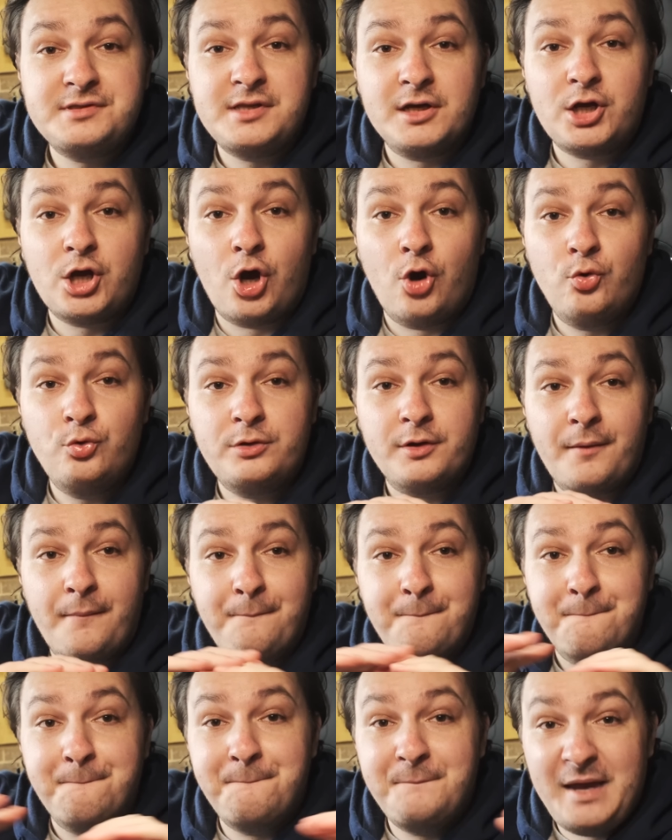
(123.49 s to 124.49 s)
the code
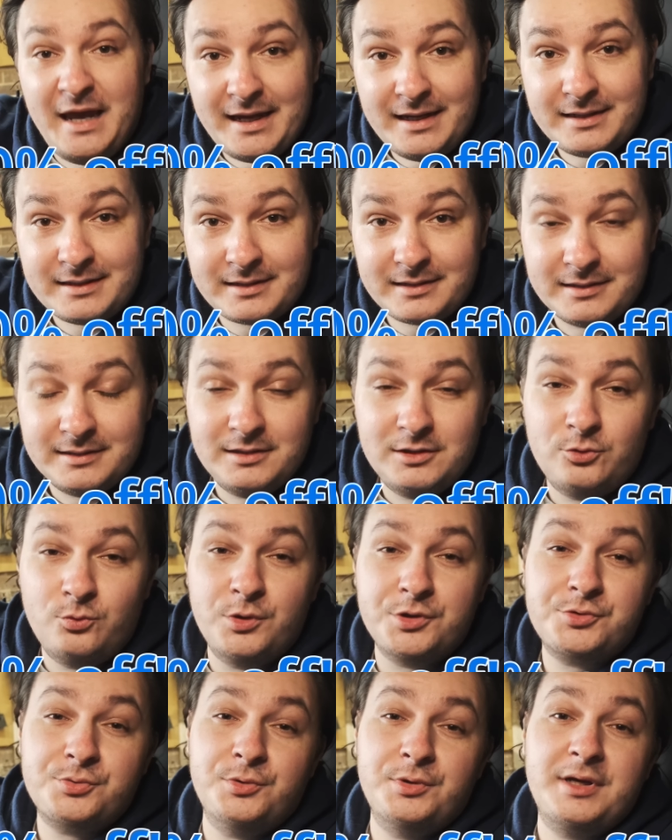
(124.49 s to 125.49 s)
MIC,
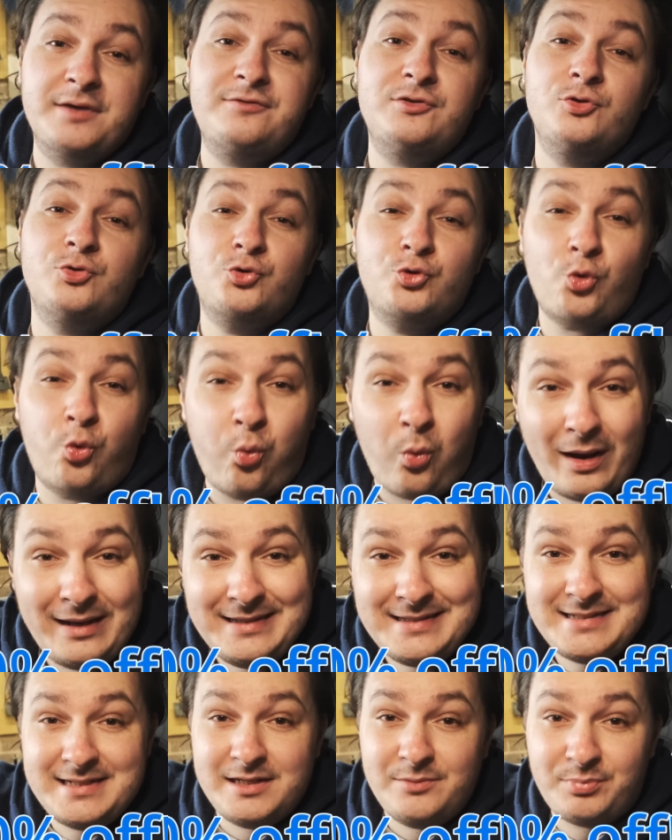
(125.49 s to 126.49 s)
which will give you
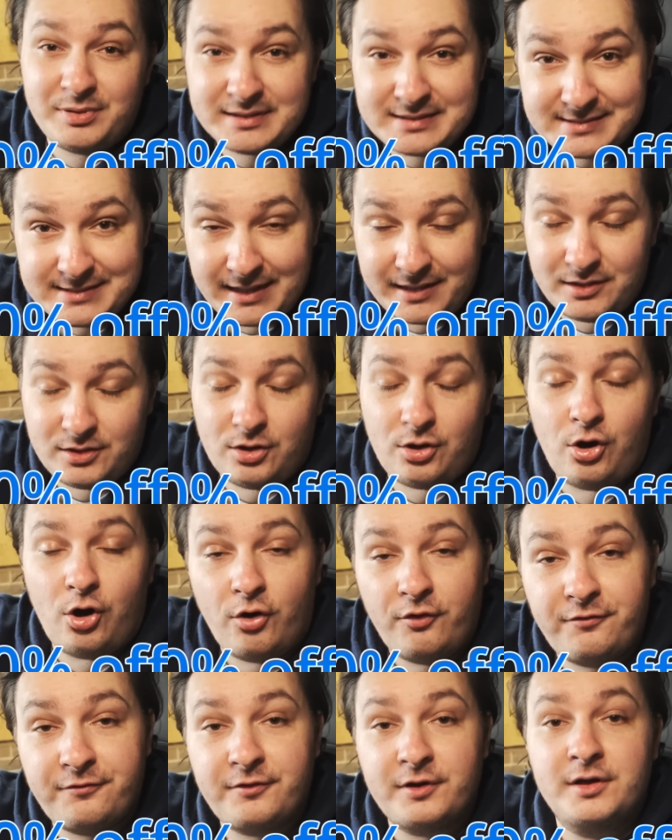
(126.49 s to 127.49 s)
20%
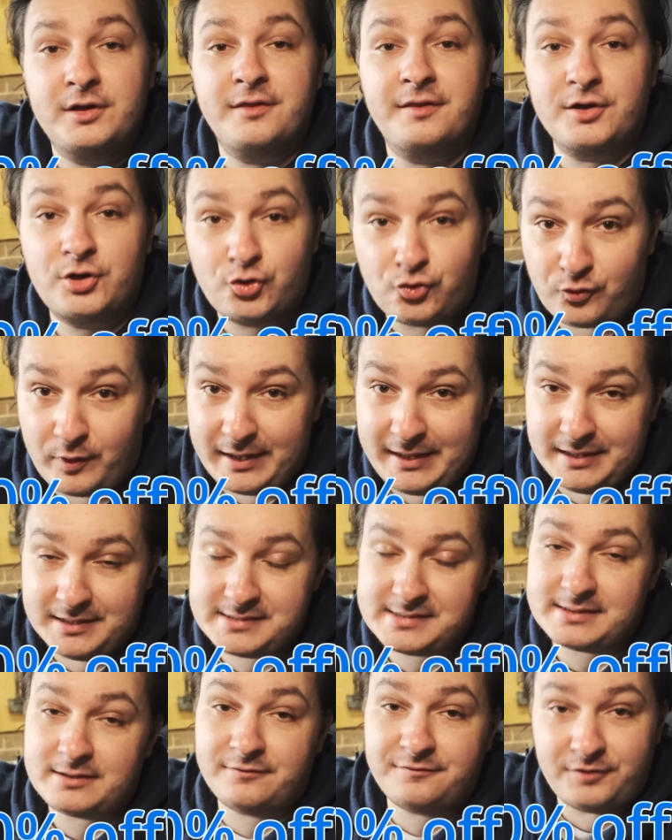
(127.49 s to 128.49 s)
off the
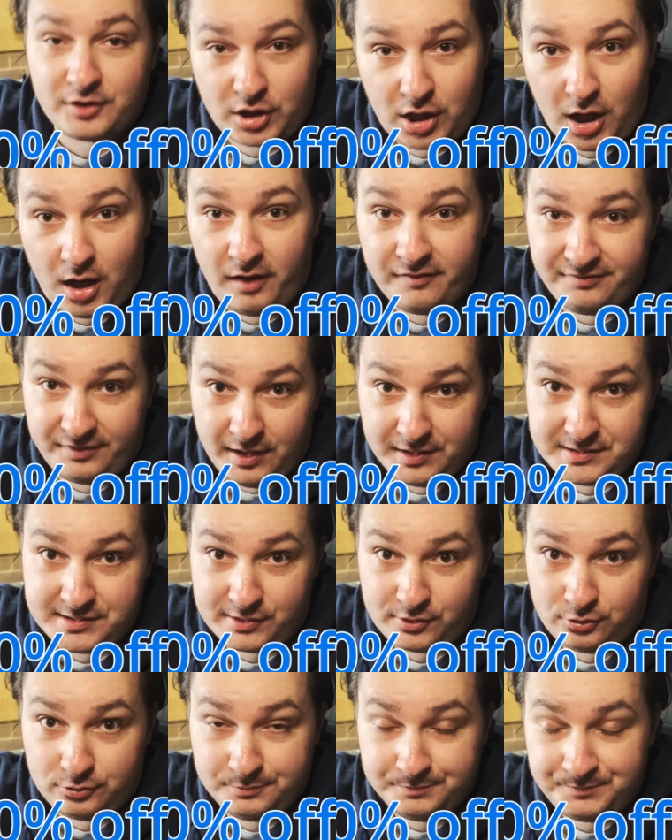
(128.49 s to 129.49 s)
credits for
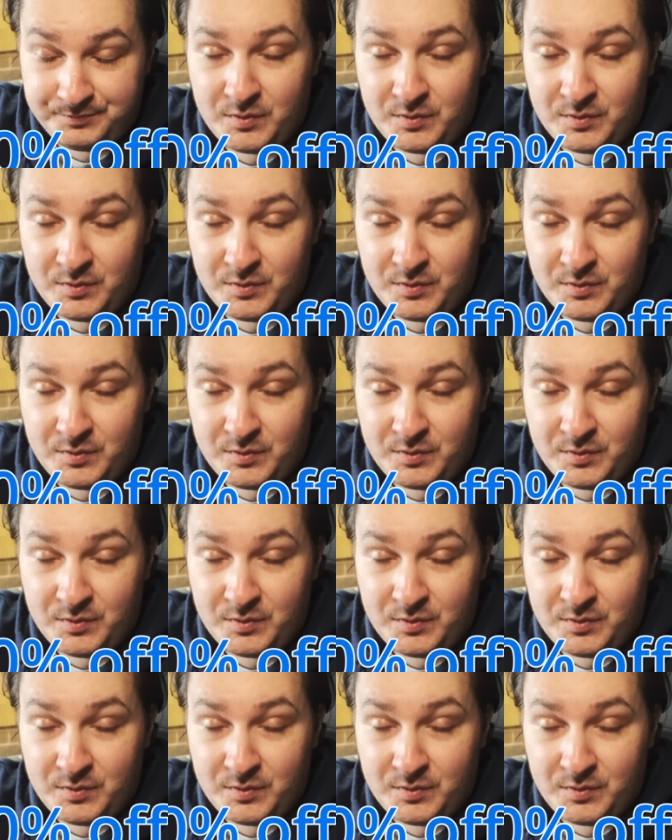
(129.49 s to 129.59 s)
CarVertical.